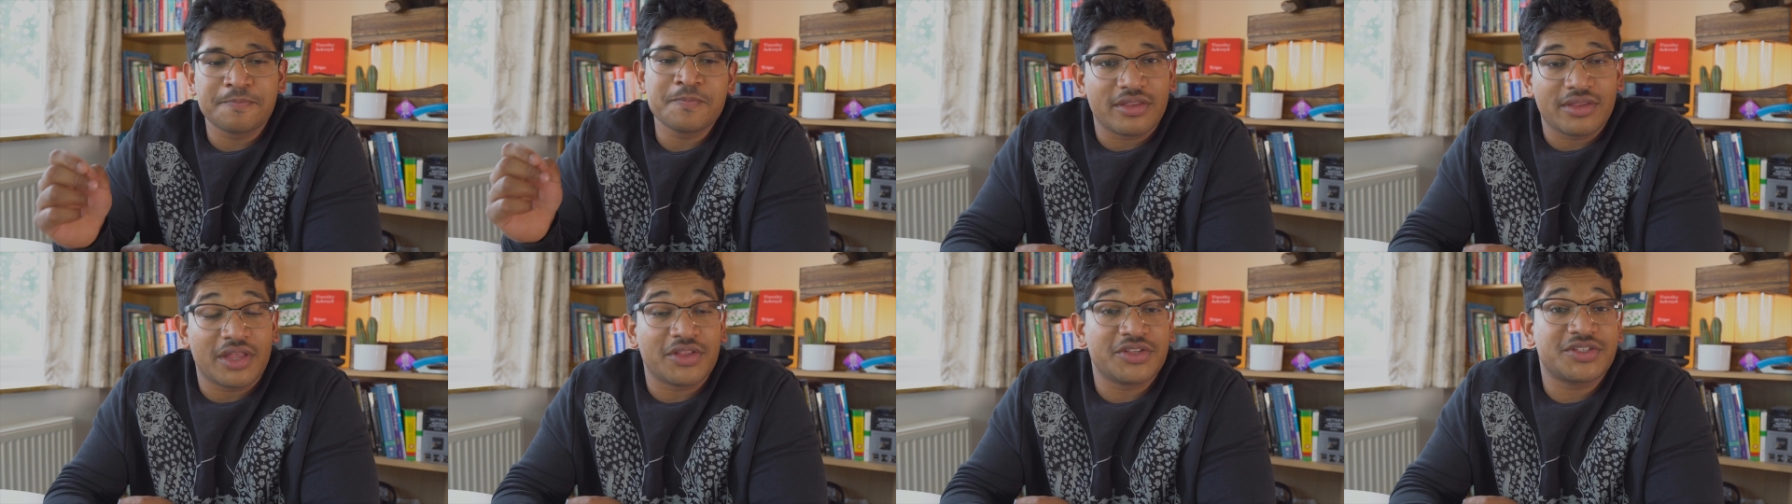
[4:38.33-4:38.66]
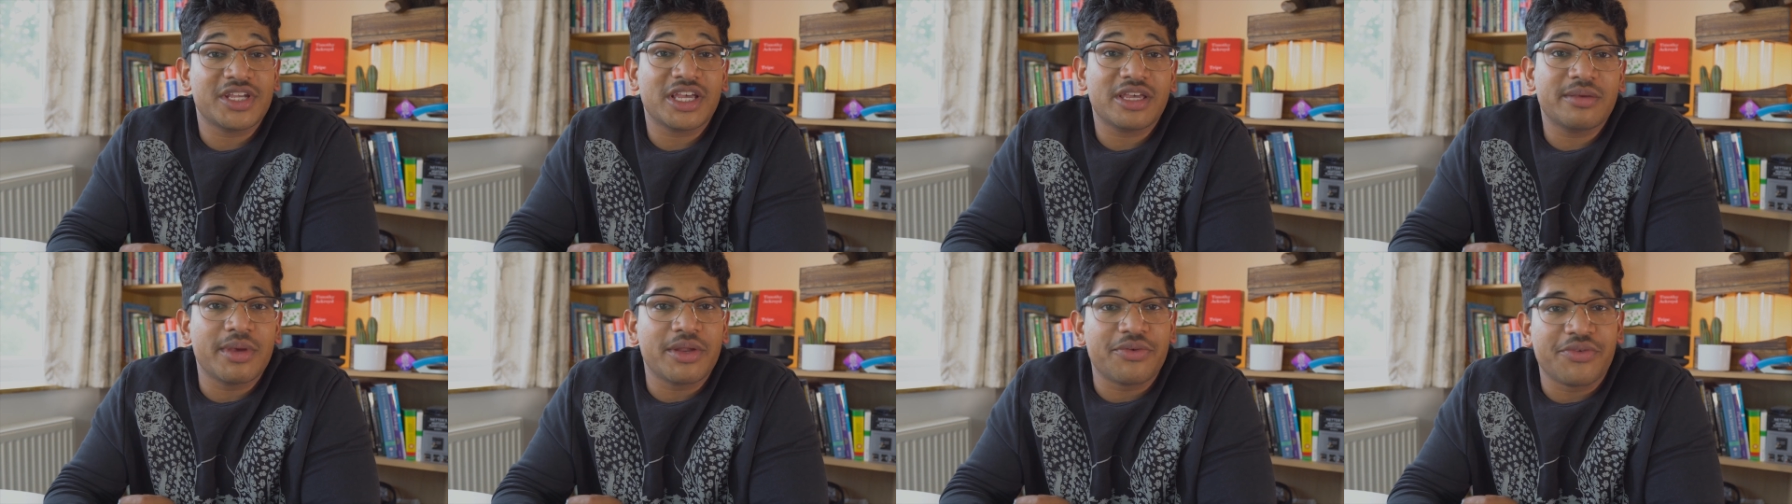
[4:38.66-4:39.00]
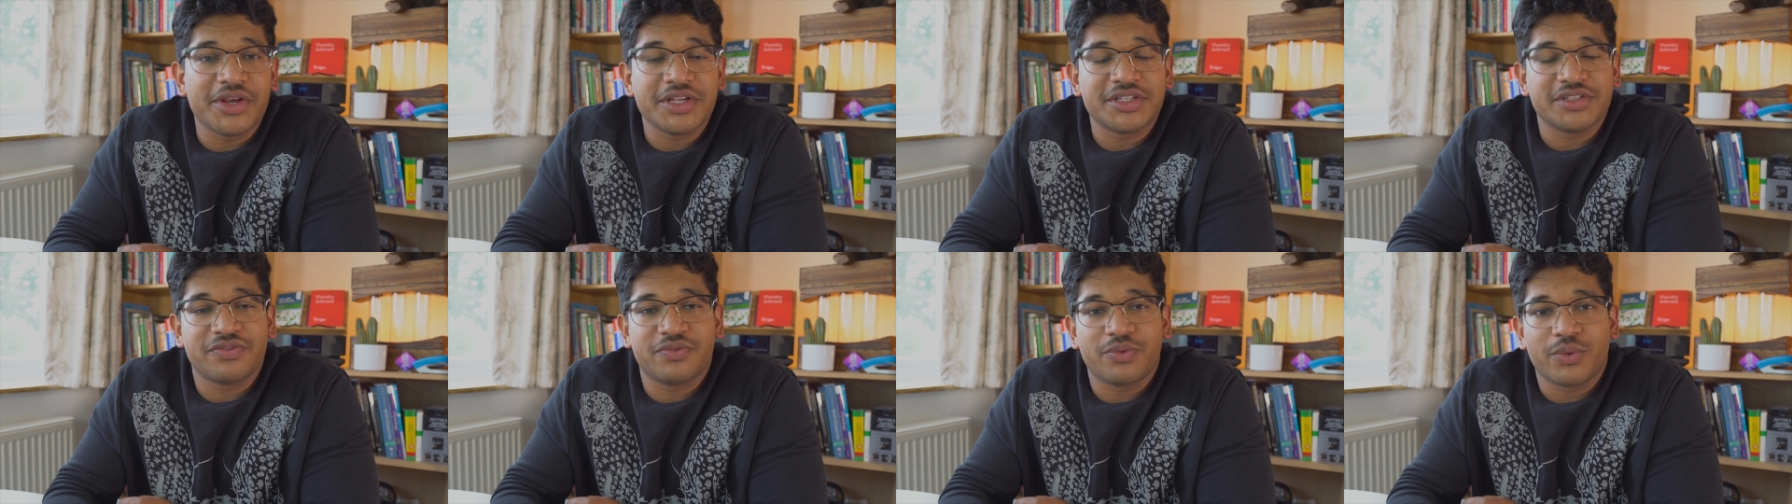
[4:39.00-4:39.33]
Now, the second main
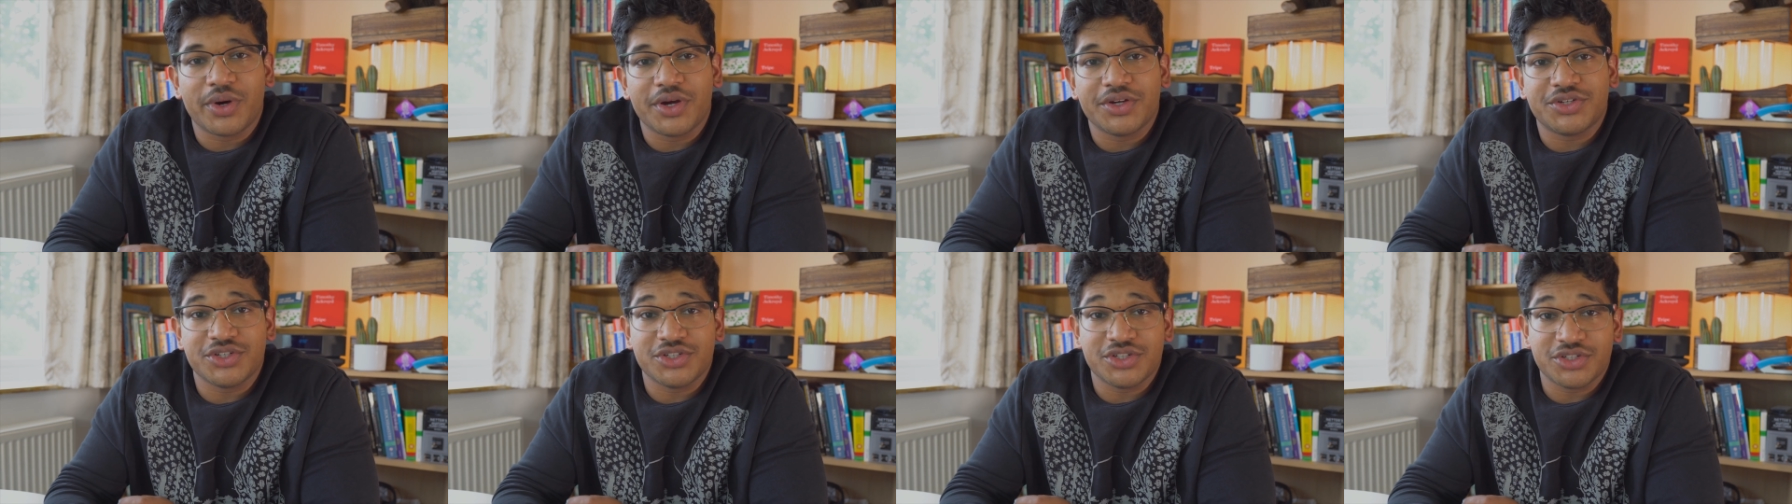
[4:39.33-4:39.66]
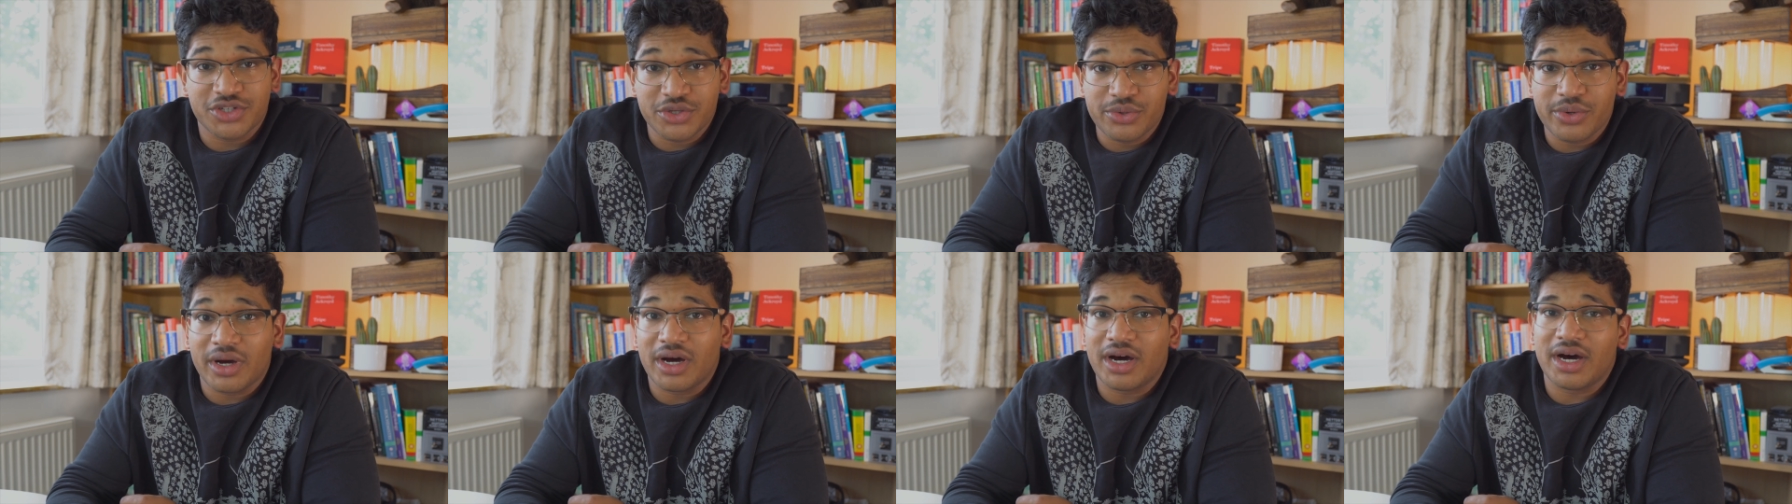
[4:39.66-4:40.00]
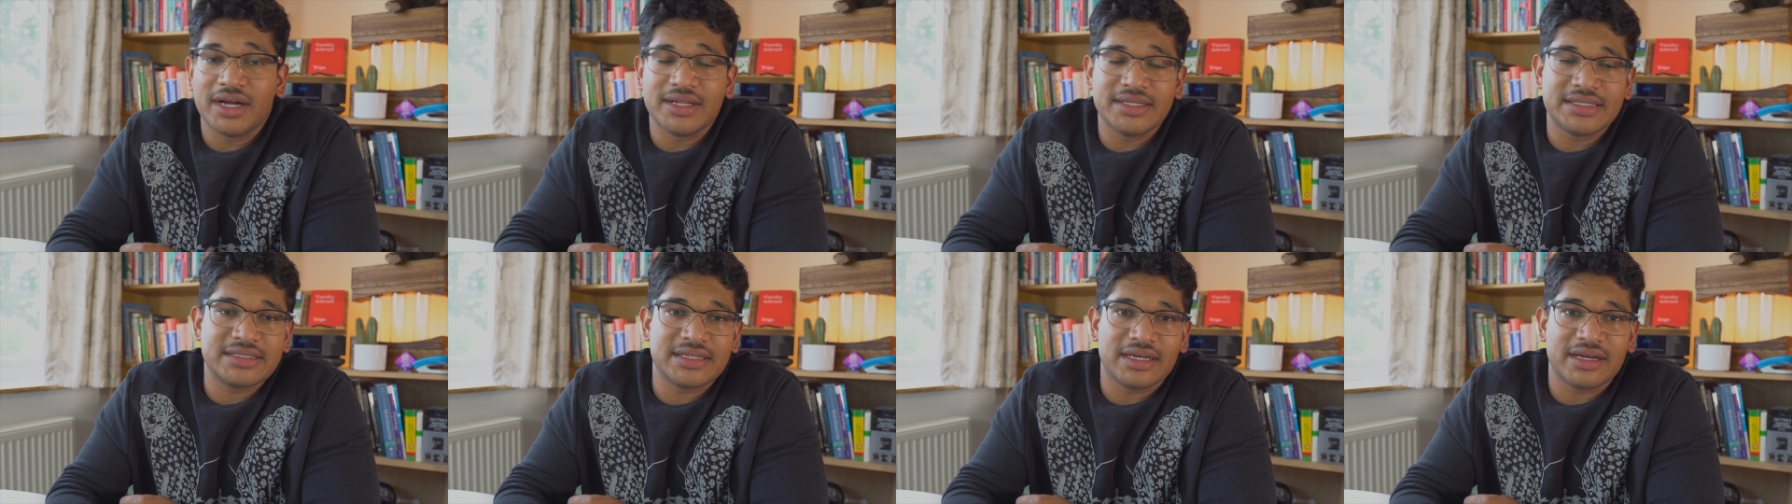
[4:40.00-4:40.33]
reason for why you should do a
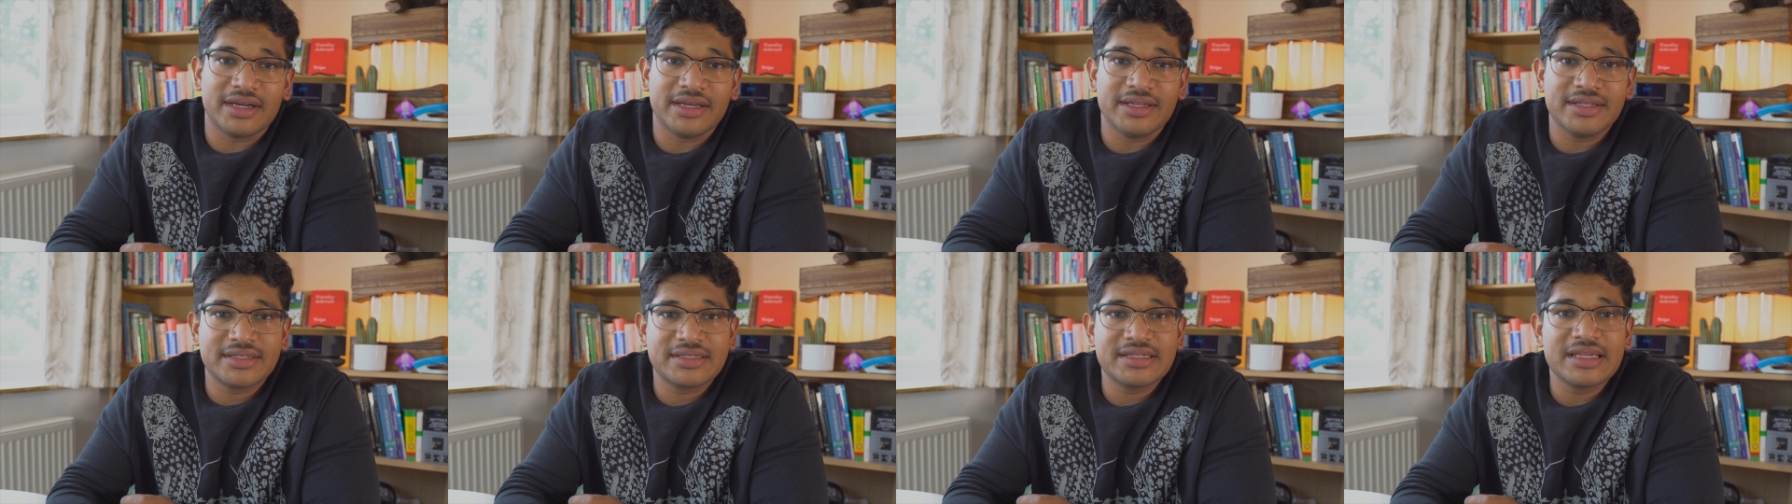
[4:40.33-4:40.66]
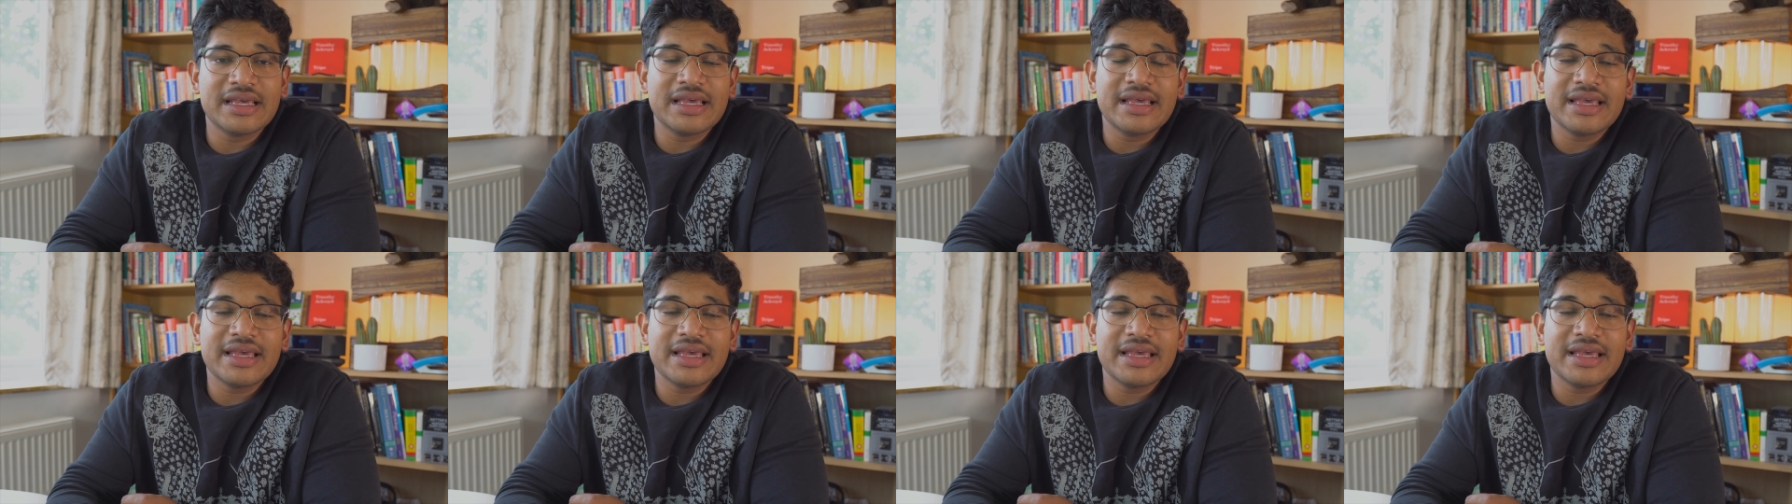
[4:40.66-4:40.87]
hard science